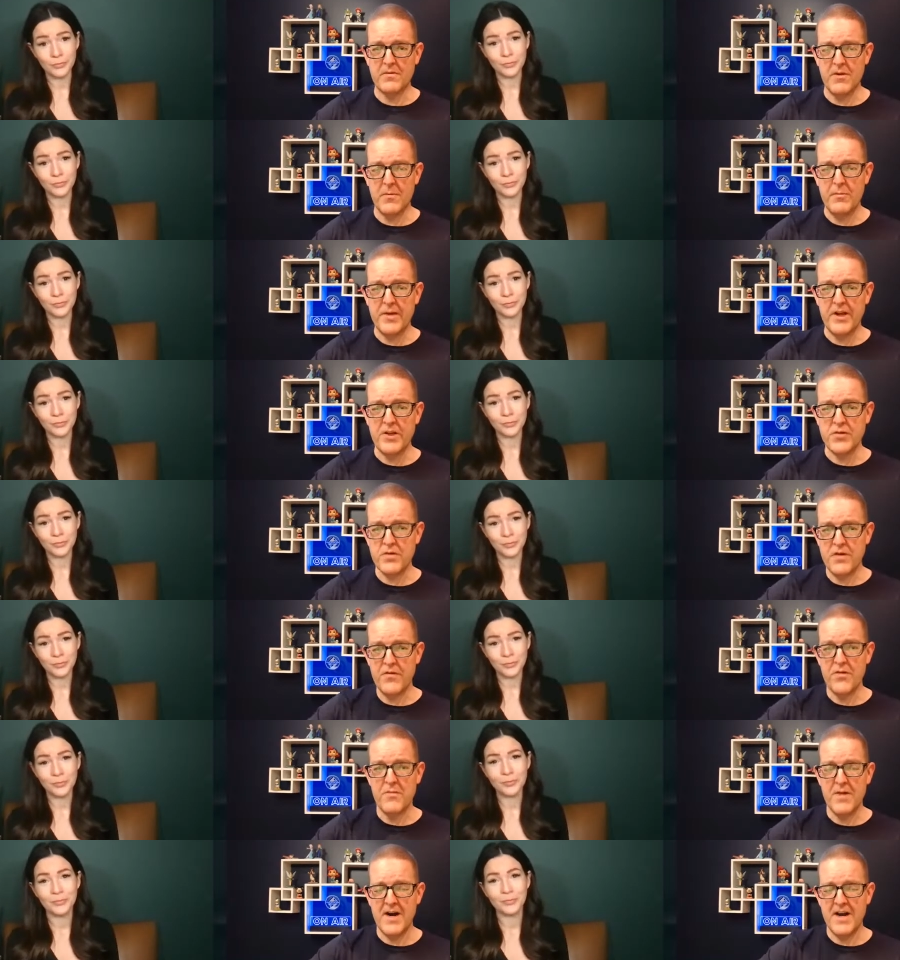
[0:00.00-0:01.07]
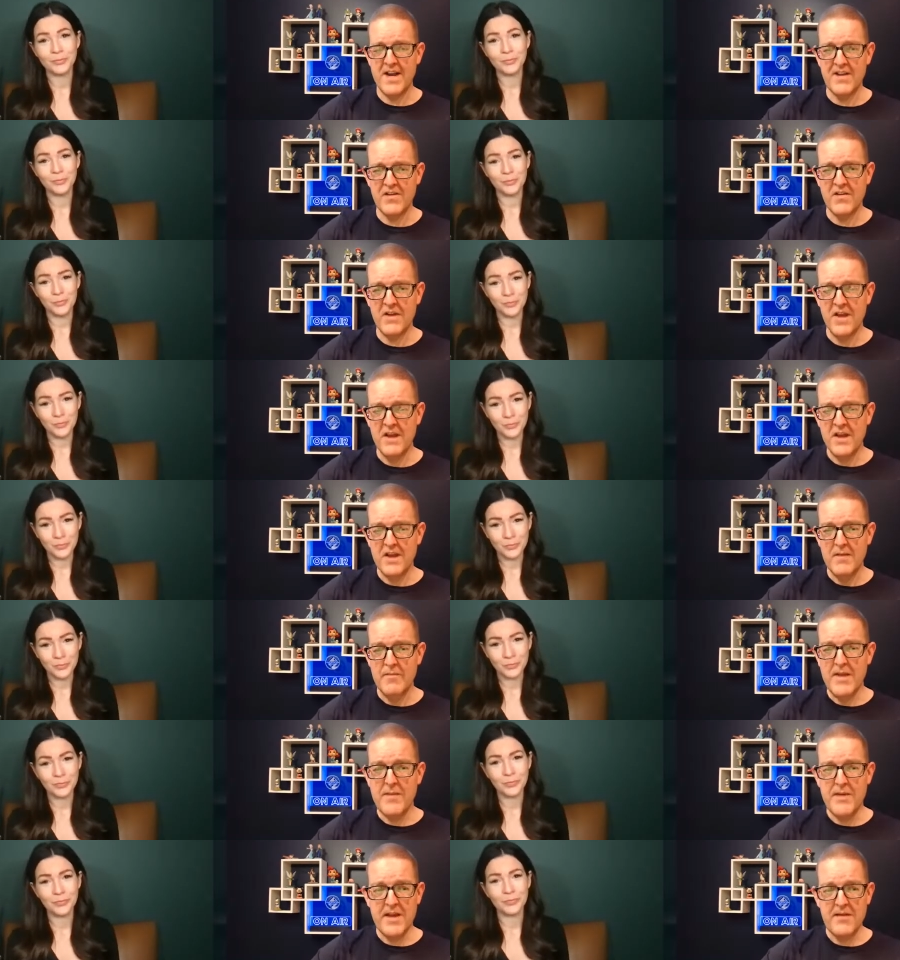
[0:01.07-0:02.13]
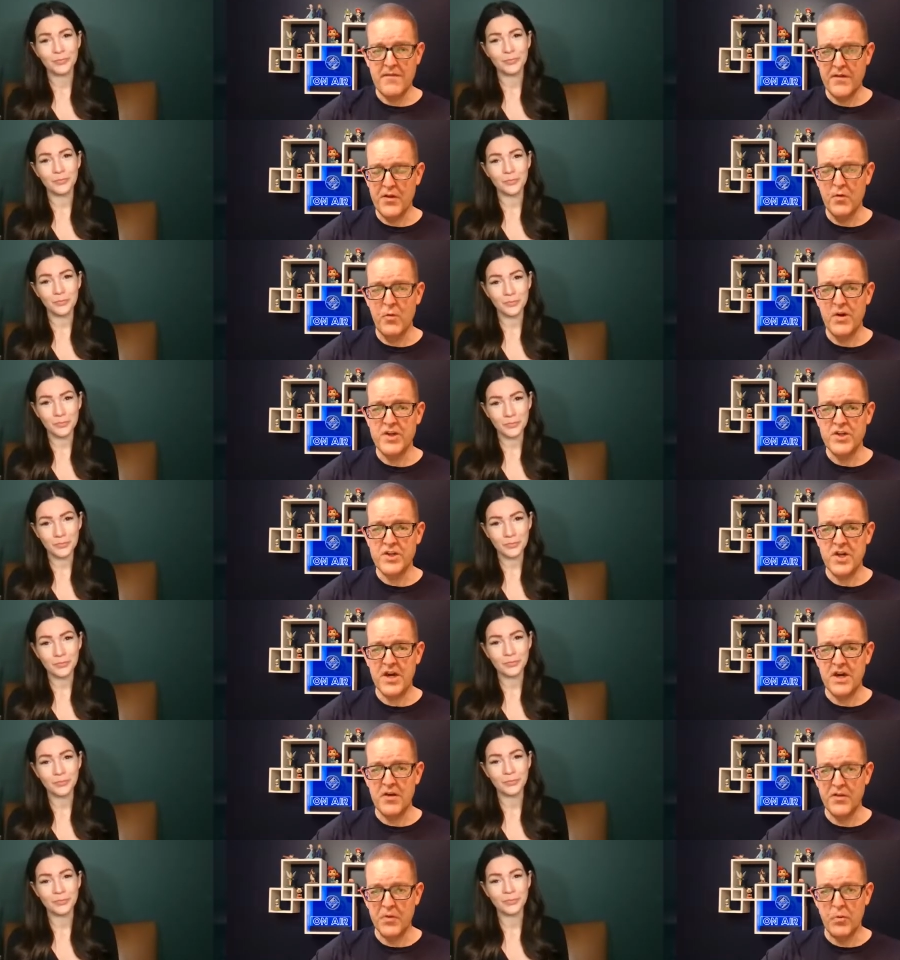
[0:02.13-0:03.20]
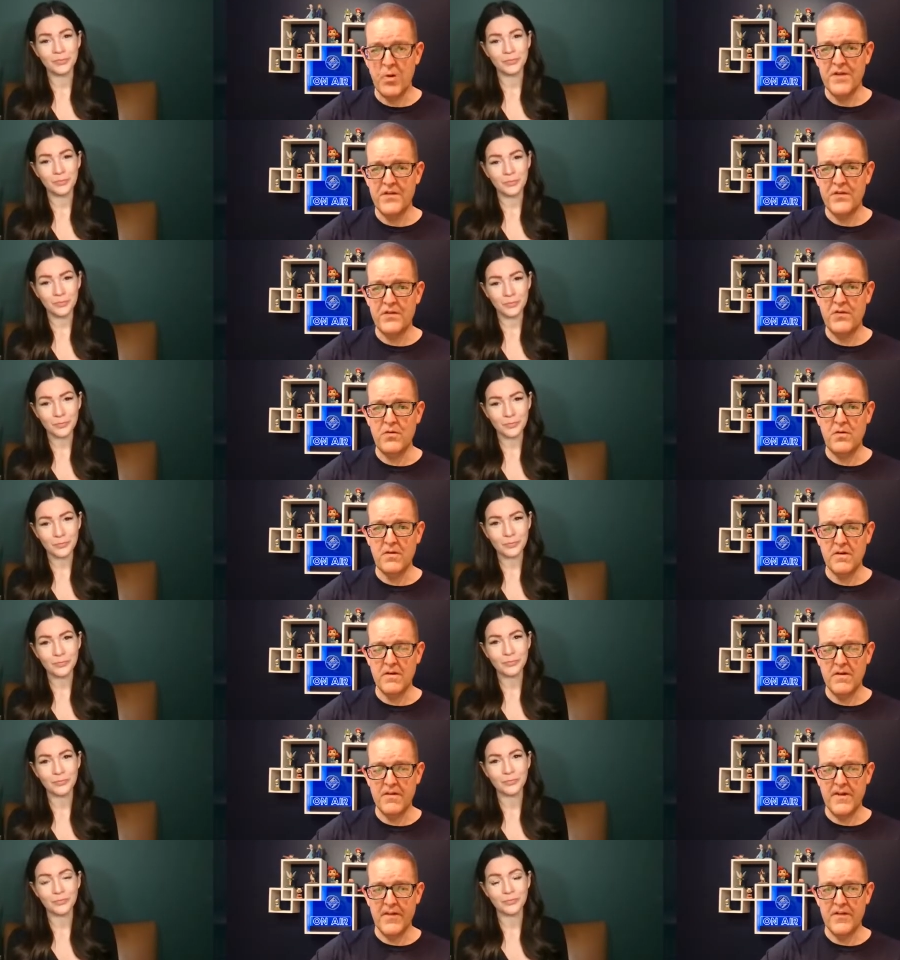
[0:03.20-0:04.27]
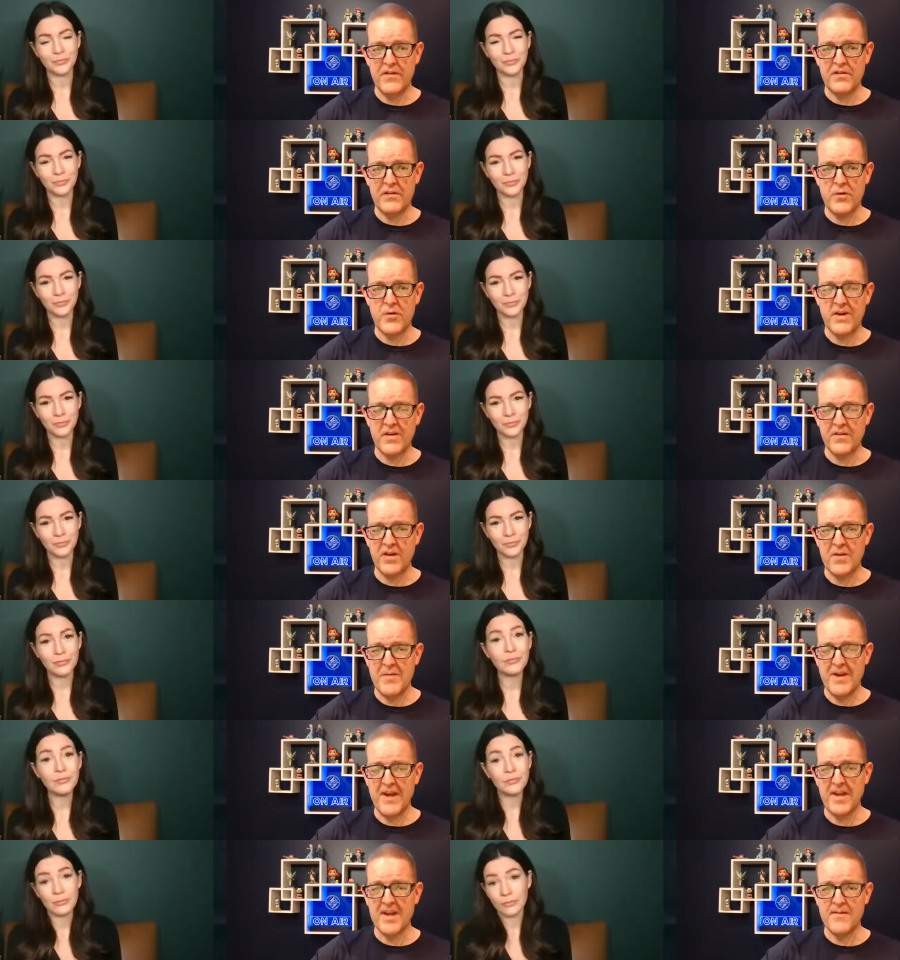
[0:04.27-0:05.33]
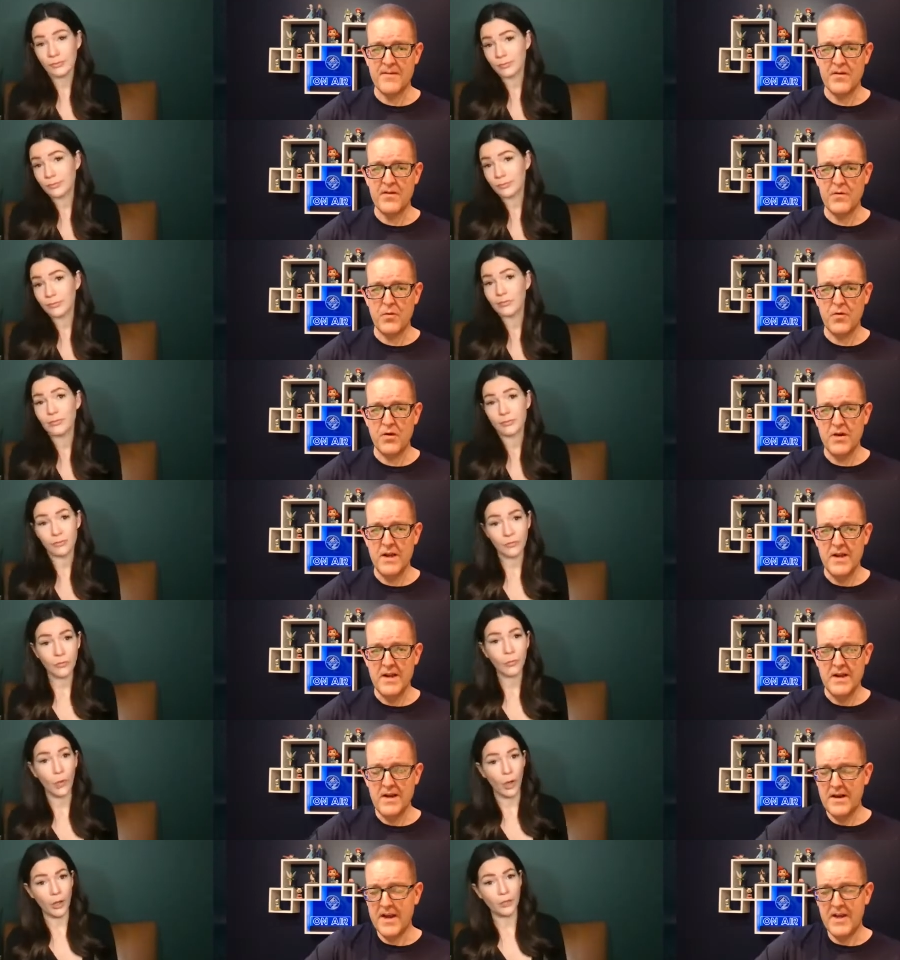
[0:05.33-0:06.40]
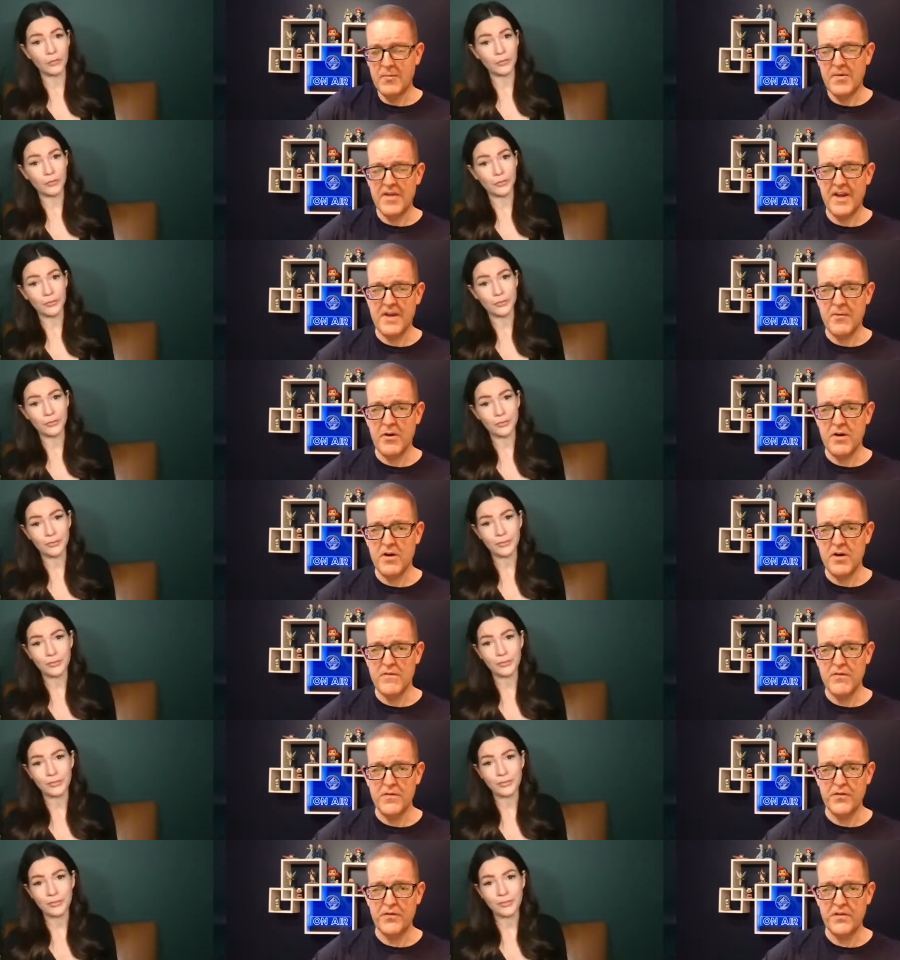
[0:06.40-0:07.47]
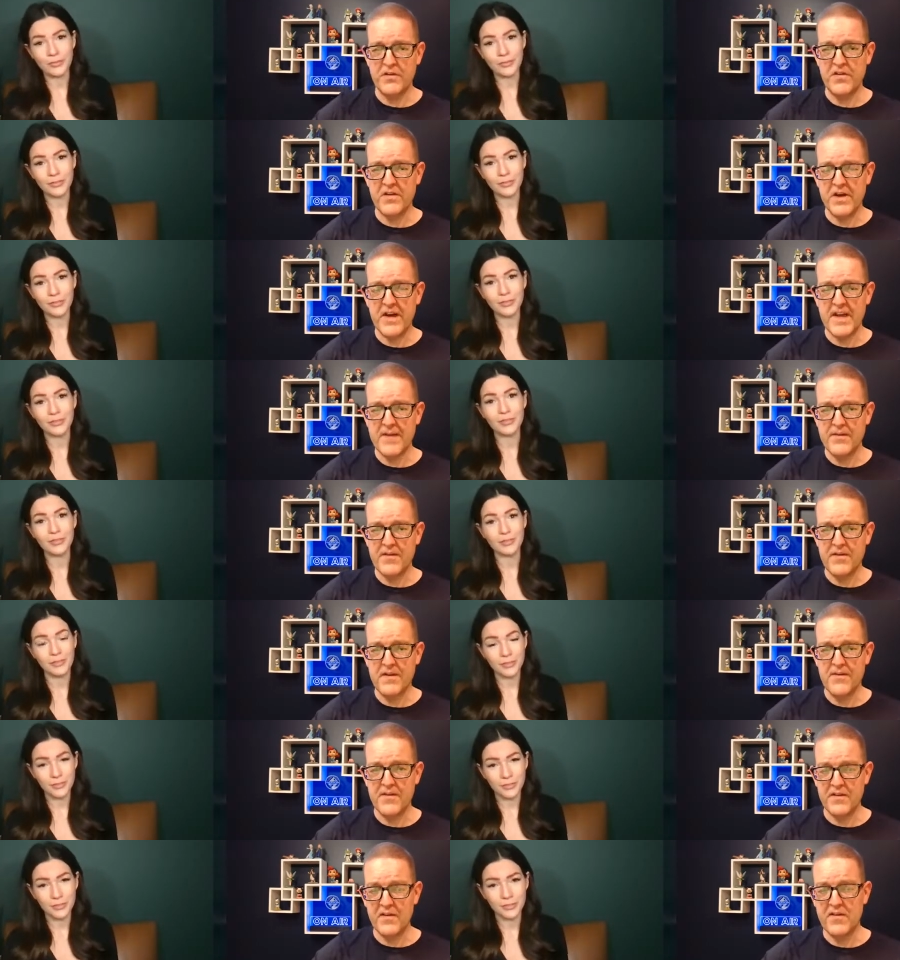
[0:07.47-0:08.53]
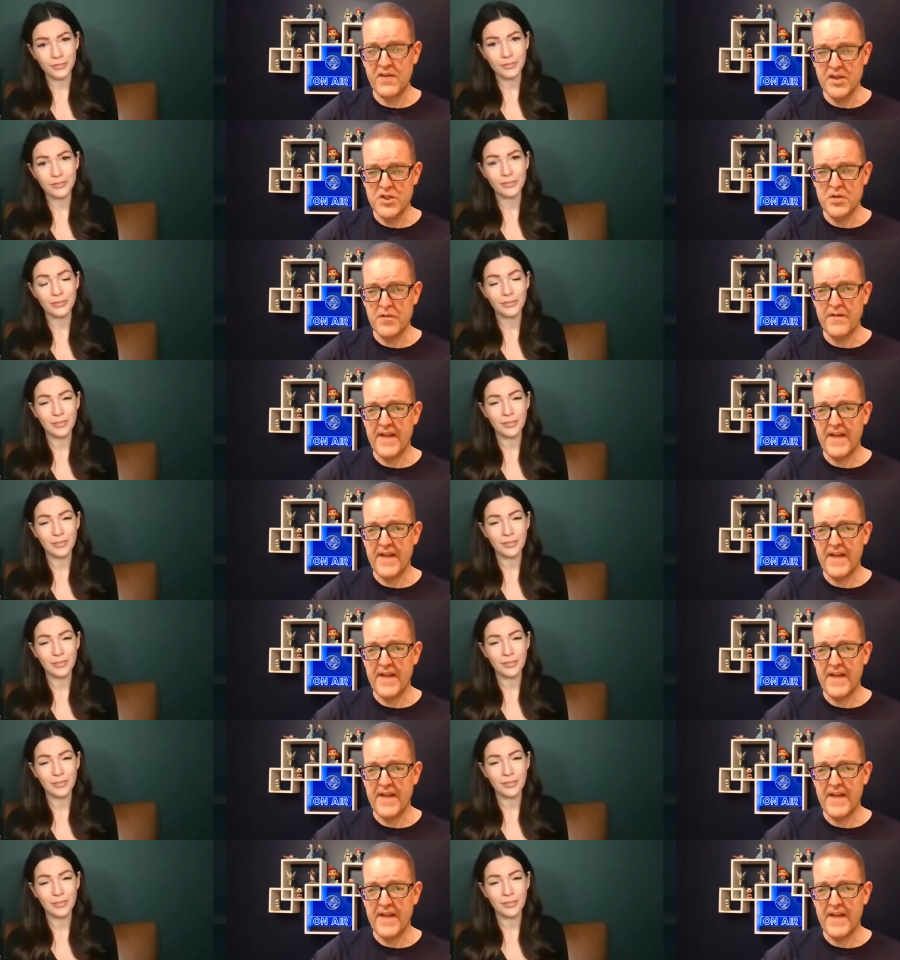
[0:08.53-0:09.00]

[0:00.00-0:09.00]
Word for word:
Speaker 1: you know, picture in their minds, maybe even the one child, the one student that this learning is going to make a difference for. Uh, and we think about universal design. If it's if it's essential for